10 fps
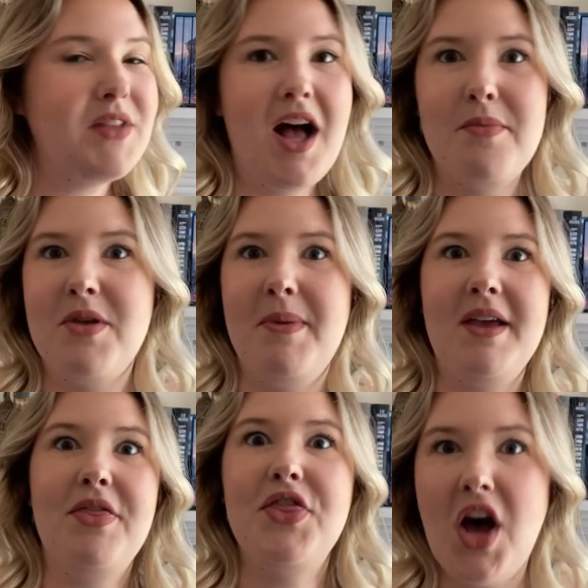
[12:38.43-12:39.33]
Um, the
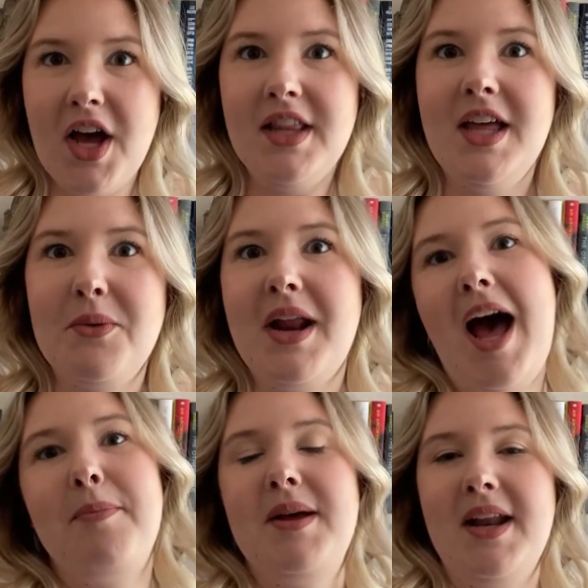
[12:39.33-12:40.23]
big thud that would
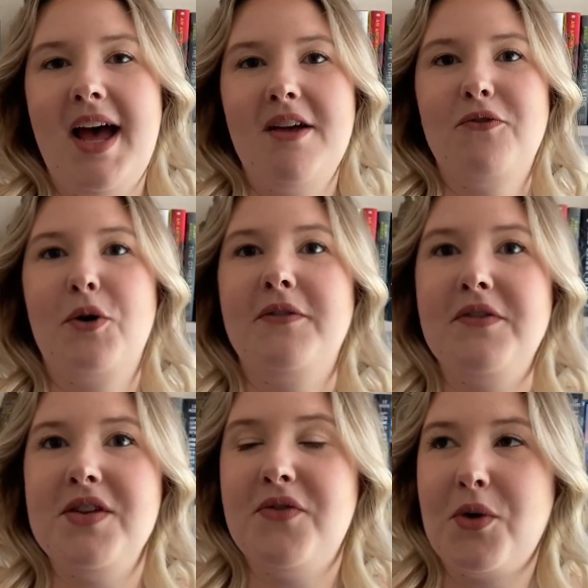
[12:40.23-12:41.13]
happen at
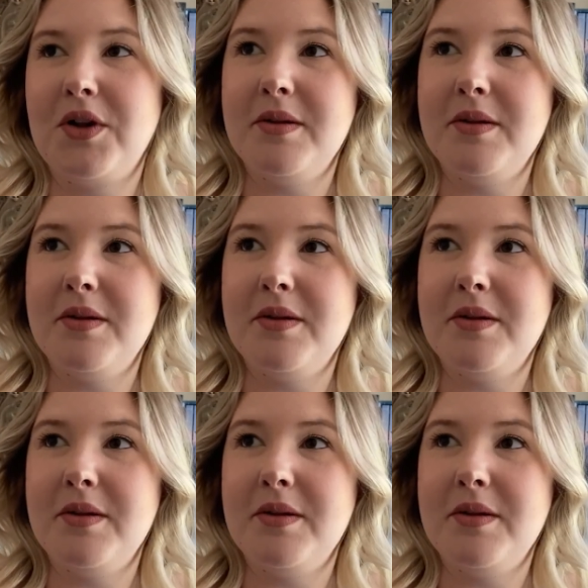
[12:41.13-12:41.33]
4.54